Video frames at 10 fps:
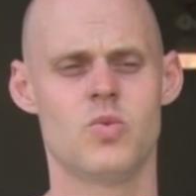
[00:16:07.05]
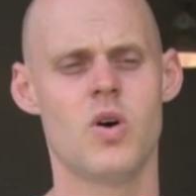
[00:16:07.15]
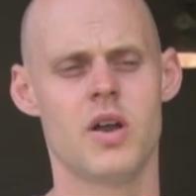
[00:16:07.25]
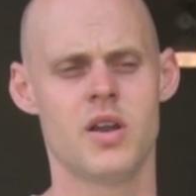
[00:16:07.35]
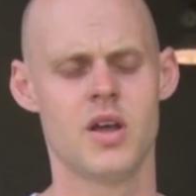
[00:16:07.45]

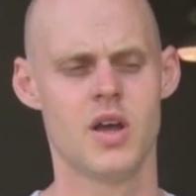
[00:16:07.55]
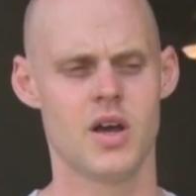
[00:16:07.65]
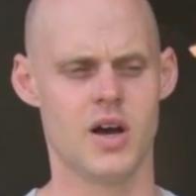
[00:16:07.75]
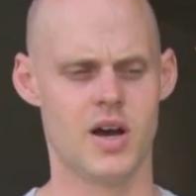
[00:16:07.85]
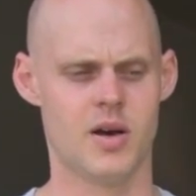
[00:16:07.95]
One,
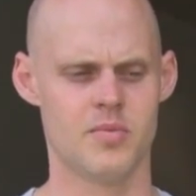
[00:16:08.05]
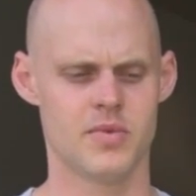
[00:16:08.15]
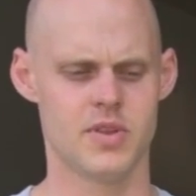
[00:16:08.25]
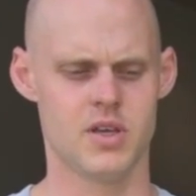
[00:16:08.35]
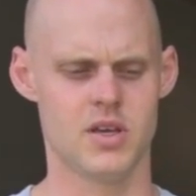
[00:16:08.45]

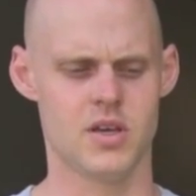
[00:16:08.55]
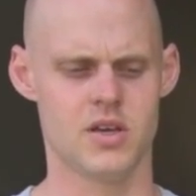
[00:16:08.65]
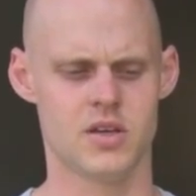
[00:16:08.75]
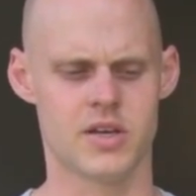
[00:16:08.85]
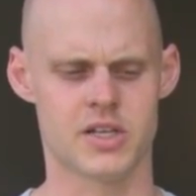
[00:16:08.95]

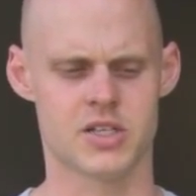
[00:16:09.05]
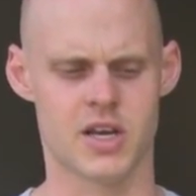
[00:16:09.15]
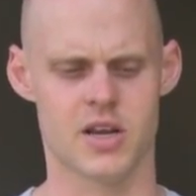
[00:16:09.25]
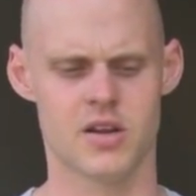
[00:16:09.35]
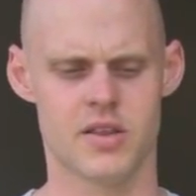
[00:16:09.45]
the catch
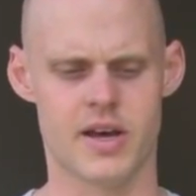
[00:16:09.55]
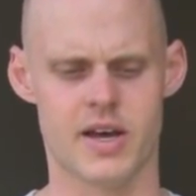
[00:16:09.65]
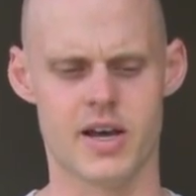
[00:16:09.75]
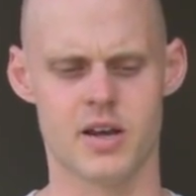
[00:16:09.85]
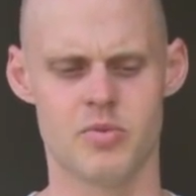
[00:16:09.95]
can that
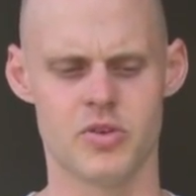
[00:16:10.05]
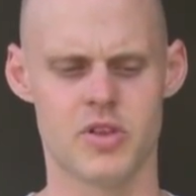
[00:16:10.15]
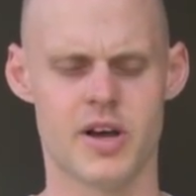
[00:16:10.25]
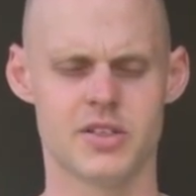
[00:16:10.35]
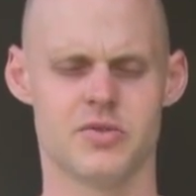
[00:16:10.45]
had both
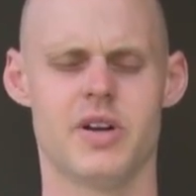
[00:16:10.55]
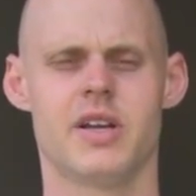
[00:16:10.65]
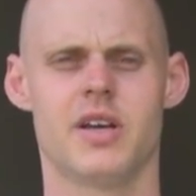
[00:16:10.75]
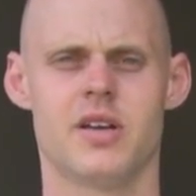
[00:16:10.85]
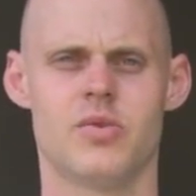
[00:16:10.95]
lines
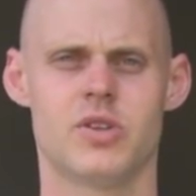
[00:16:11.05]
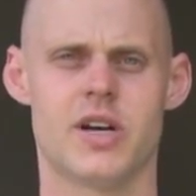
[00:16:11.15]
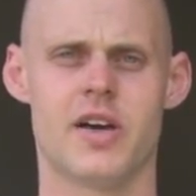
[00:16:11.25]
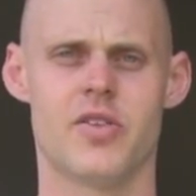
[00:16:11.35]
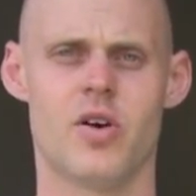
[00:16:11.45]
running in it, which
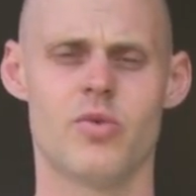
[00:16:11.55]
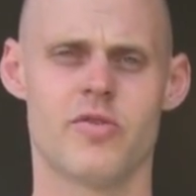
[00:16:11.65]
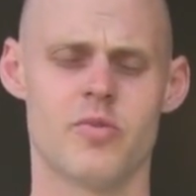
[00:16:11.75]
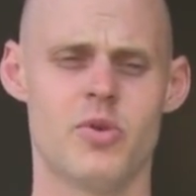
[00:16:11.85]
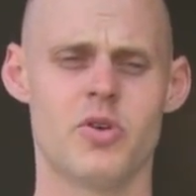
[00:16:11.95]
I thought were
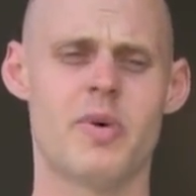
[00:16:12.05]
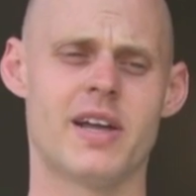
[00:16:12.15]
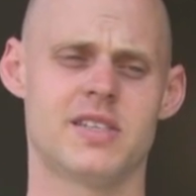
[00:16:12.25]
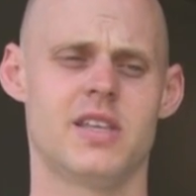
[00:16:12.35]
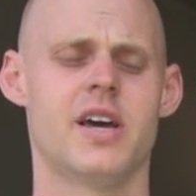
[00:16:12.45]
from both
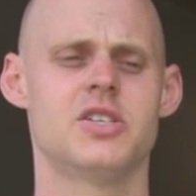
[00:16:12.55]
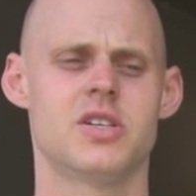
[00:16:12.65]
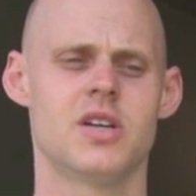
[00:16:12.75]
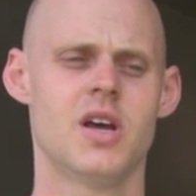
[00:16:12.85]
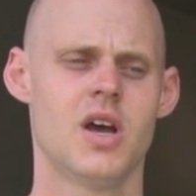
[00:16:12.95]
banks of the
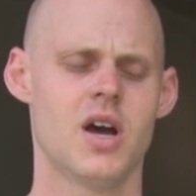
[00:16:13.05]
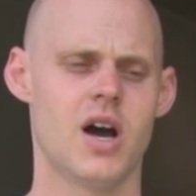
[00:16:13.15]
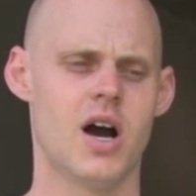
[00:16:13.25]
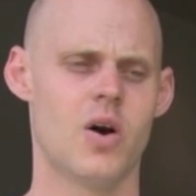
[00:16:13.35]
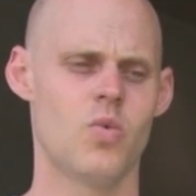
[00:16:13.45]
engine.
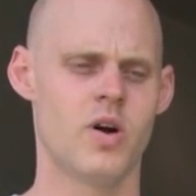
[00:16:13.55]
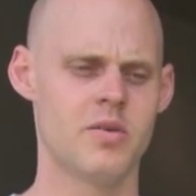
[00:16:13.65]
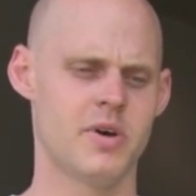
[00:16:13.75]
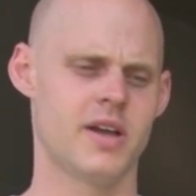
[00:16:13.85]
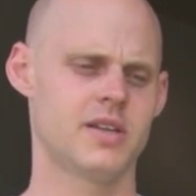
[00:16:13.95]

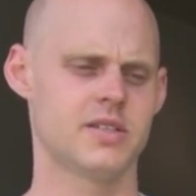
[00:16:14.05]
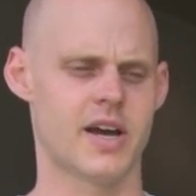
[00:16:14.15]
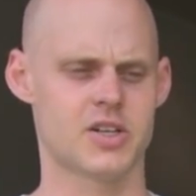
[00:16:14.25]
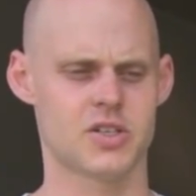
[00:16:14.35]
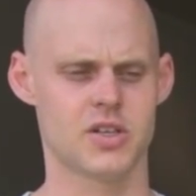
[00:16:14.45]
One bank is
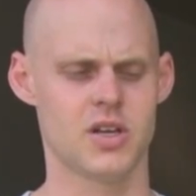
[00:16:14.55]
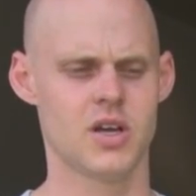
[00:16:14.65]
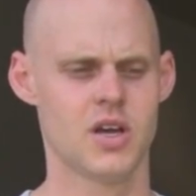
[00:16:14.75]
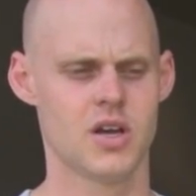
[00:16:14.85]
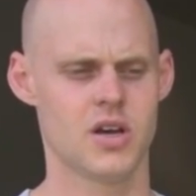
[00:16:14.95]
actually
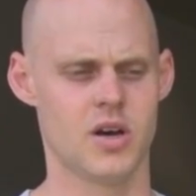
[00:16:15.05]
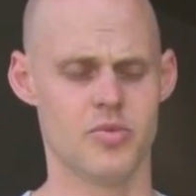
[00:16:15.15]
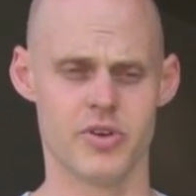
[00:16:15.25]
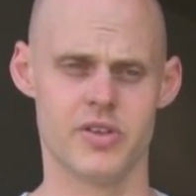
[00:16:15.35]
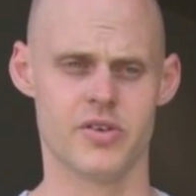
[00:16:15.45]
a
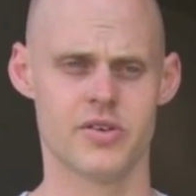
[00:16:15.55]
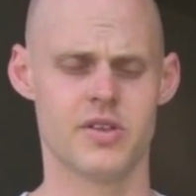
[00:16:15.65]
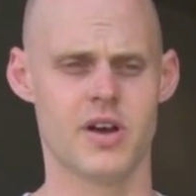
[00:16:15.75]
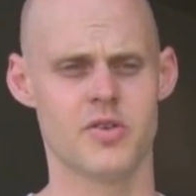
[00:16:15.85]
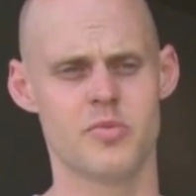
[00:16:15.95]
breather.
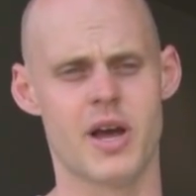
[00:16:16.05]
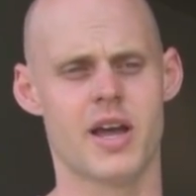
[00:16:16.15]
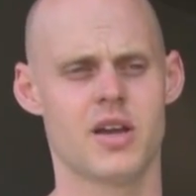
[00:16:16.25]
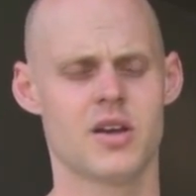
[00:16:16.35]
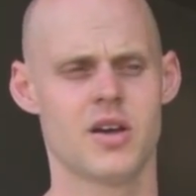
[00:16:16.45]
The other
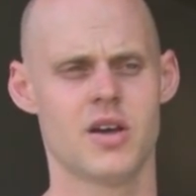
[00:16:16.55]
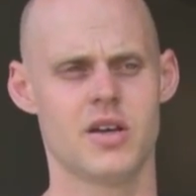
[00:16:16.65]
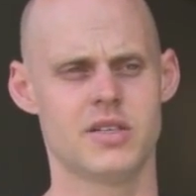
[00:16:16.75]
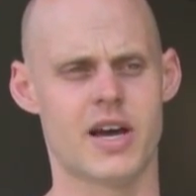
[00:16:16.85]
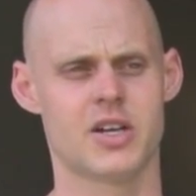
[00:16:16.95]
bank
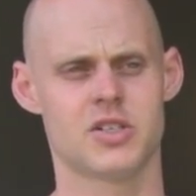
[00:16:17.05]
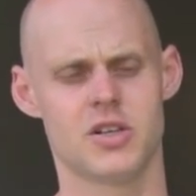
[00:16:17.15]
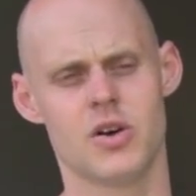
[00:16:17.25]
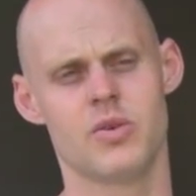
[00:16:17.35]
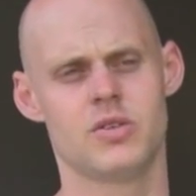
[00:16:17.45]
is actually
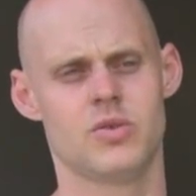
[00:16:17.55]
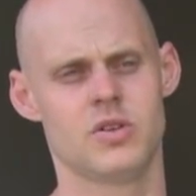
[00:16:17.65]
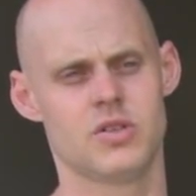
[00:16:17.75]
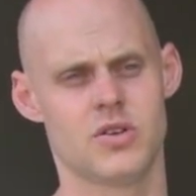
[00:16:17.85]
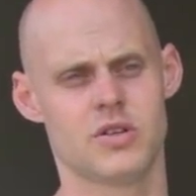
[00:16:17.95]
going to an
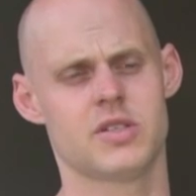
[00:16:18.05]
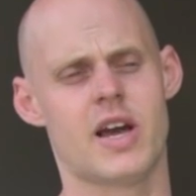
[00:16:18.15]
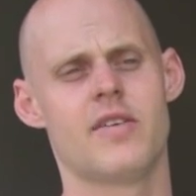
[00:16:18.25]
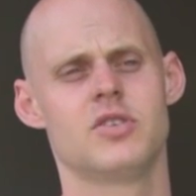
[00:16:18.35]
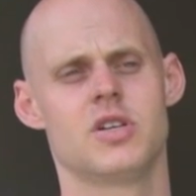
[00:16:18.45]
exhaust
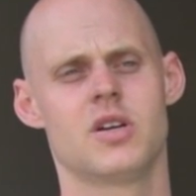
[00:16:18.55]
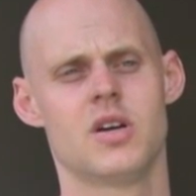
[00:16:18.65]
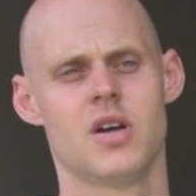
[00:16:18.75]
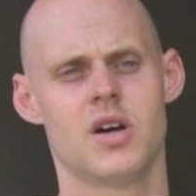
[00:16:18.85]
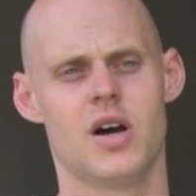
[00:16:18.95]
scavenging
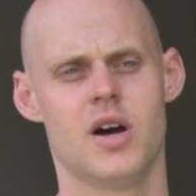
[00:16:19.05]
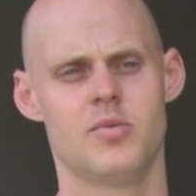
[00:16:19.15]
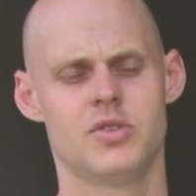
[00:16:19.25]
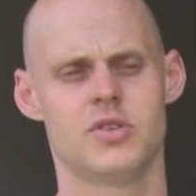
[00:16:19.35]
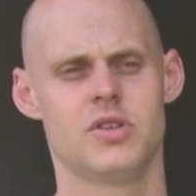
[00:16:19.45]

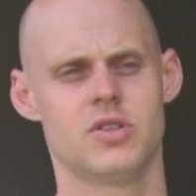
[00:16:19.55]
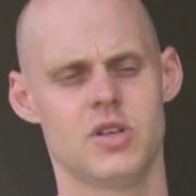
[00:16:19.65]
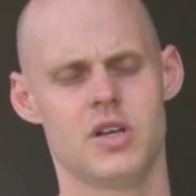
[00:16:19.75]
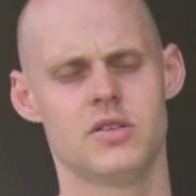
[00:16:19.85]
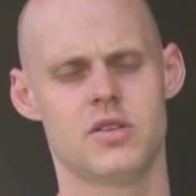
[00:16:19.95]
into
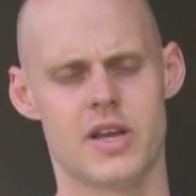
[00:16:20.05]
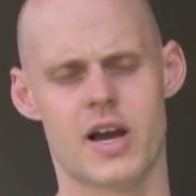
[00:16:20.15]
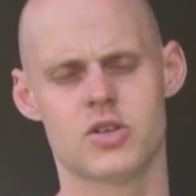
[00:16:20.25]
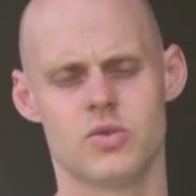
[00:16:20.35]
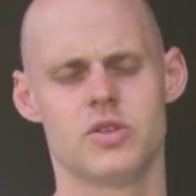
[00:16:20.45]
the
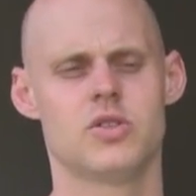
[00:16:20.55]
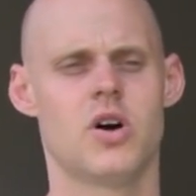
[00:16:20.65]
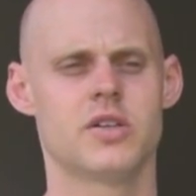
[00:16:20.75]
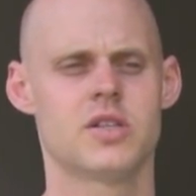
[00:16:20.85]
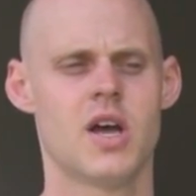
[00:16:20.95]
actual
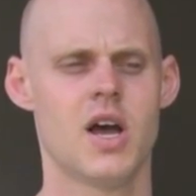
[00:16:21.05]
exhaust.